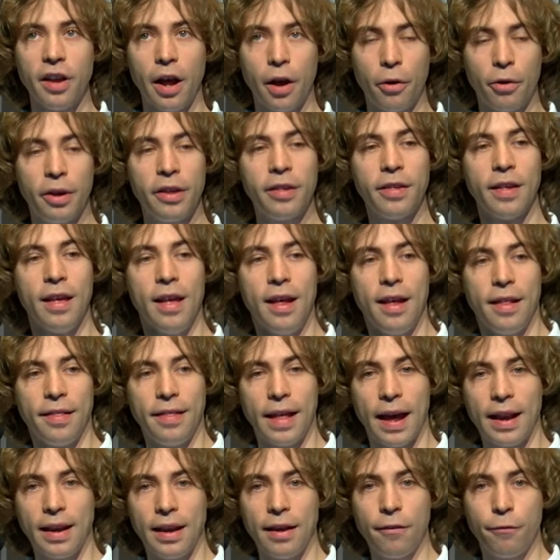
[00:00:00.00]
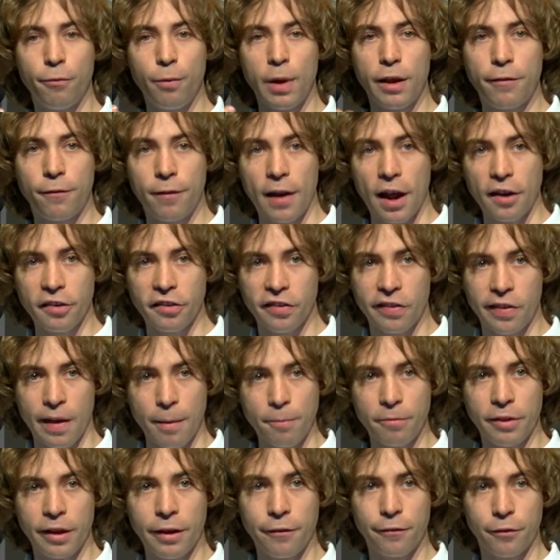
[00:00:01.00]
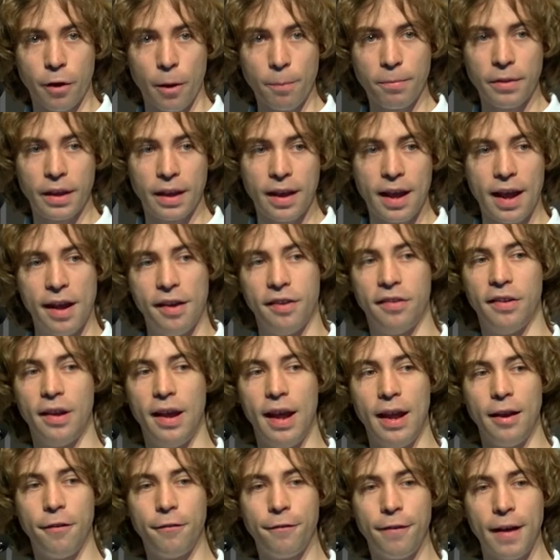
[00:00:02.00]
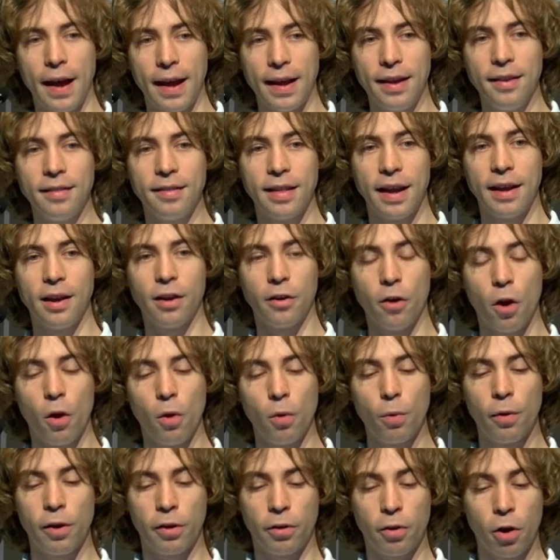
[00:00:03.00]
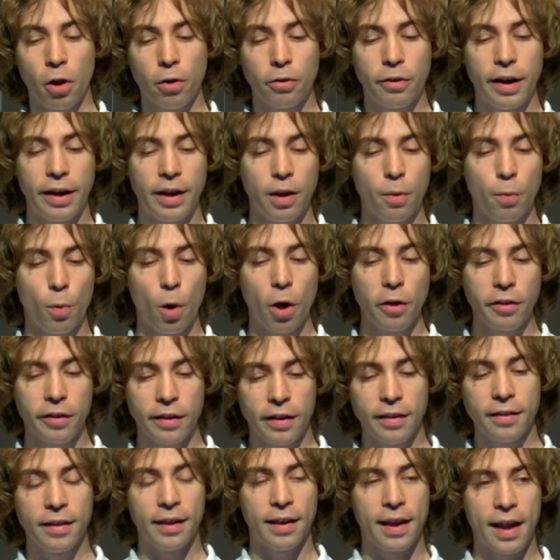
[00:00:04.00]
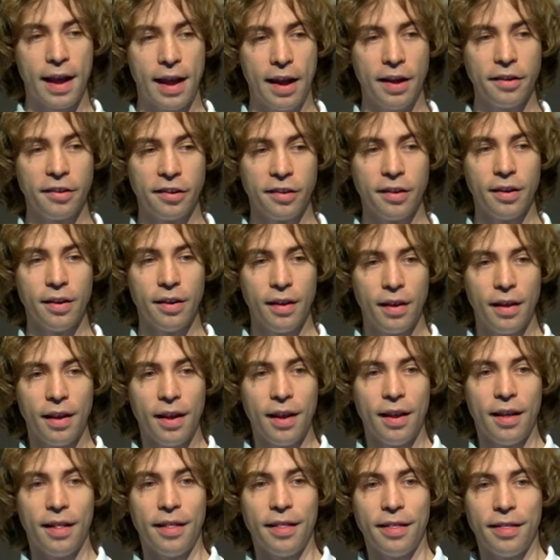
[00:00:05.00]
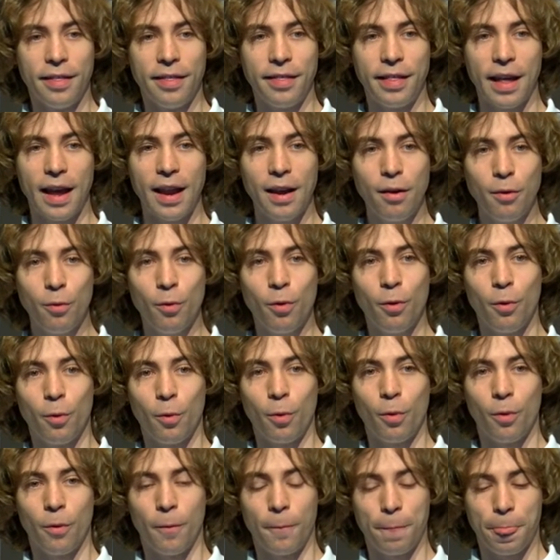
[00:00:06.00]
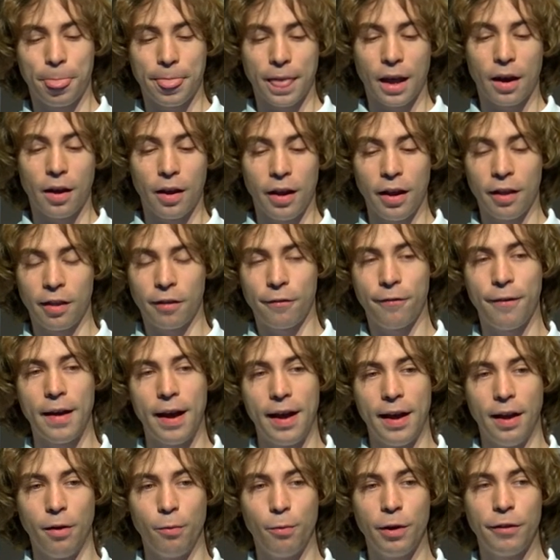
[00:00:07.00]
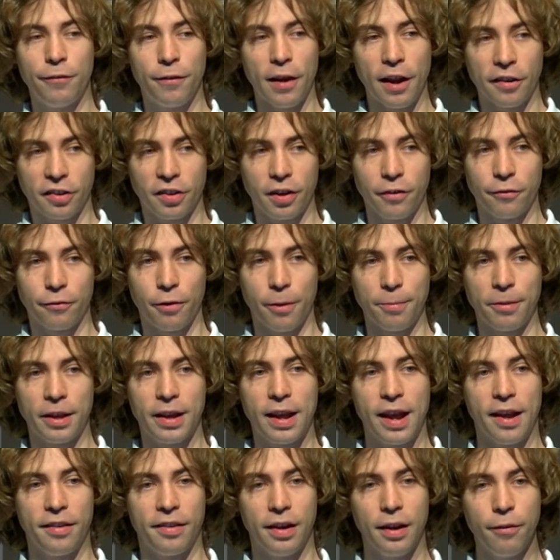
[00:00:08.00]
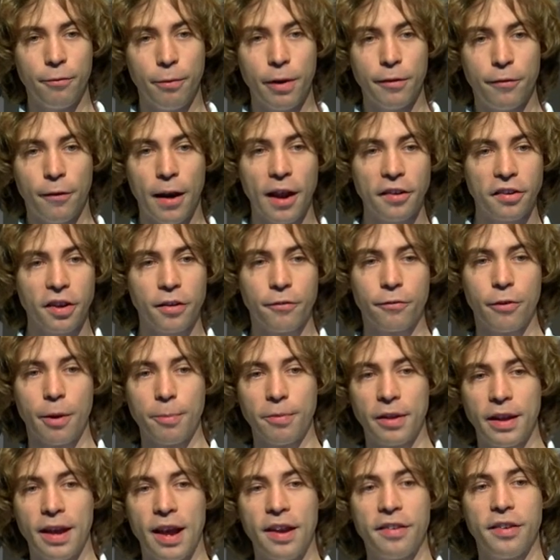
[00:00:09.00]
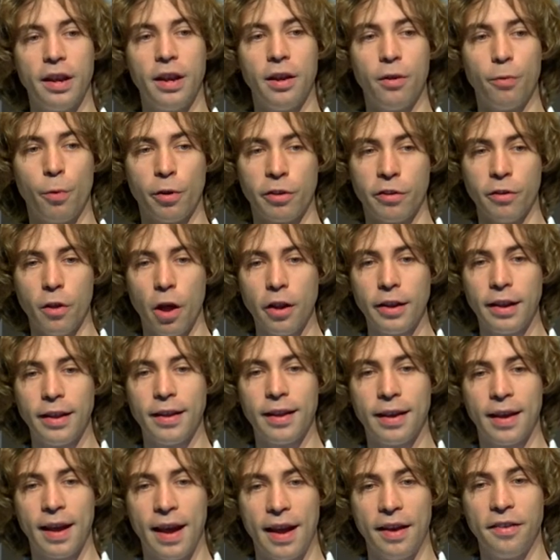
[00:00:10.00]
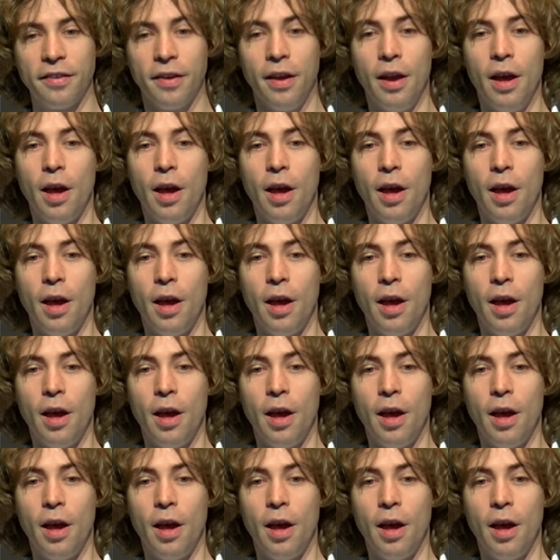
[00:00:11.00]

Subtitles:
now is that if we flush something from the cache and find that it already was in the cache, then it's fine. We flushed it from the cache. If we flush it from the cache and it was not in the cache,